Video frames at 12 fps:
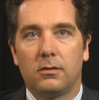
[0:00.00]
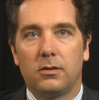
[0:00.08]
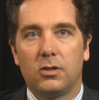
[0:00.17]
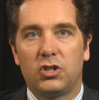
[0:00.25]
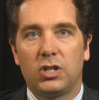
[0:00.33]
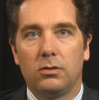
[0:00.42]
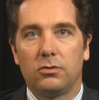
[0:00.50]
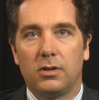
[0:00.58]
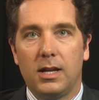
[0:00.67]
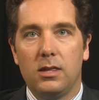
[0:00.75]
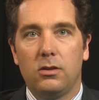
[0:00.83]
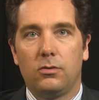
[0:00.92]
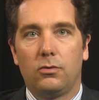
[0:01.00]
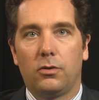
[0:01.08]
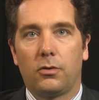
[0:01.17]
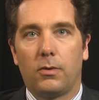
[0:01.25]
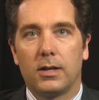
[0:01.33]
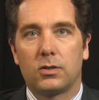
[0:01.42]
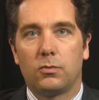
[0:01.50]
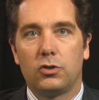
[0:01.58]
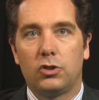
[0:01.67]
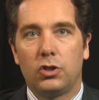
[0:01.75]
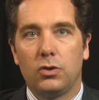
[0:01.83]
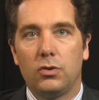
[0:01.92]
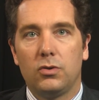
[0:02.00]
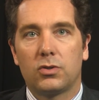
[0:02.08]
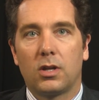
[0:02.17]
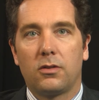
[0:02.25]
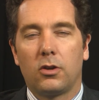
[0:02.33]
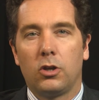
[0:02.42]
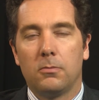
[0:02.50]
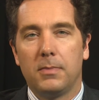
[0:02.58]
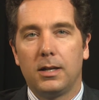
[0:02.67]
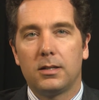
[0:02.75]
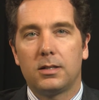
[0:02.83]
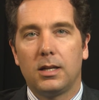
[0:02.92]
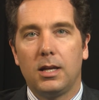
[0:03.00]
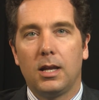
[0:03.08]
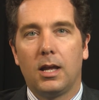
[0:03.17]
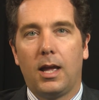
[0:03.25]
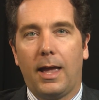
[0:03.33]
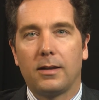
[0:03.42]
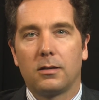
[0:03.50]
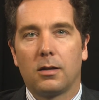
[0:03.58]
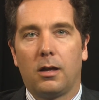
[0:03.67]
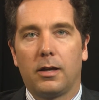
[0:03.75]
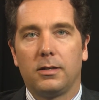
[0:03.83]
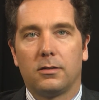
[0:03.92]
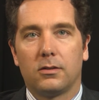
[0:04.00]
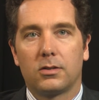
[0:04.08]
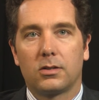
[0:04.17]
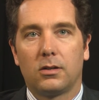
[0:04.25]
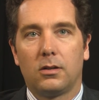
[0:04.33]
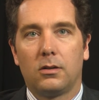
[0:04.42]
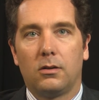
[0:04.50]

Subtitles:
that children in the Northwest would choose the humility and kindness